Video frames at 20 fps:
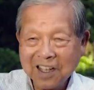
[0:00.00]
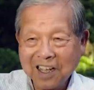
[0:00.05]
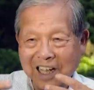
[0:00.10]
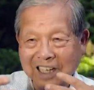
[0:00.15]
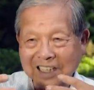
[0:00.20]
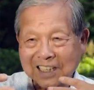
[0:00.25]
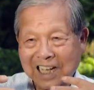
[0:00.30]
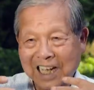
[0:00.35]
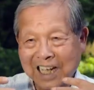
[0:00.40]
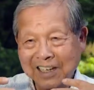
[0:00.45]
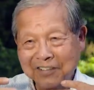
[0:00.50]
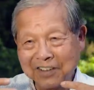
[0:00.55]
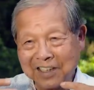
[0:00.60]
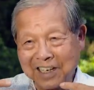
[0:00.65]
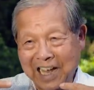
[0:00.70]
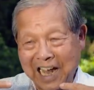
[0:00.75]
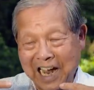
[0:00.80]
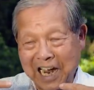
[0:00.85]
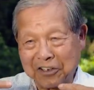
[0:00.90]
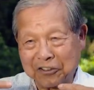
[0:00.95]
a lot of it
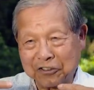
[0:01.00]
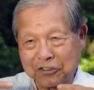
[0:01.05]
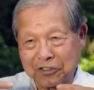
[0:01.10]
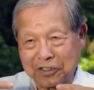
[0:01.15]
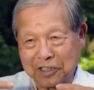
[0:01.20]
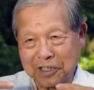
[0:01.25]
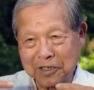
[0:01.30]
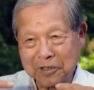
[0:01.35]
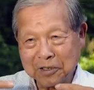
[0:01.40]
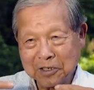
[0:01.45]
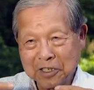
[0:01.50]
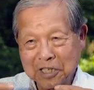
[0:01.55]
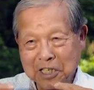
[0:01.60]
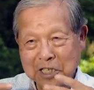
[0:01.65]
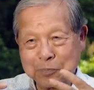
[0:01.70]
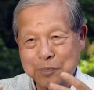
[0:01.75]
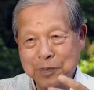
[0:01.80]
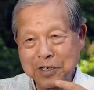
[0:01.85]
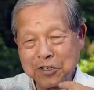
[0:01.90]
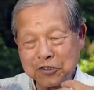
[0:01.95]
actually
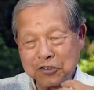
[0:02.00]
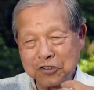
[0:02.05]
is being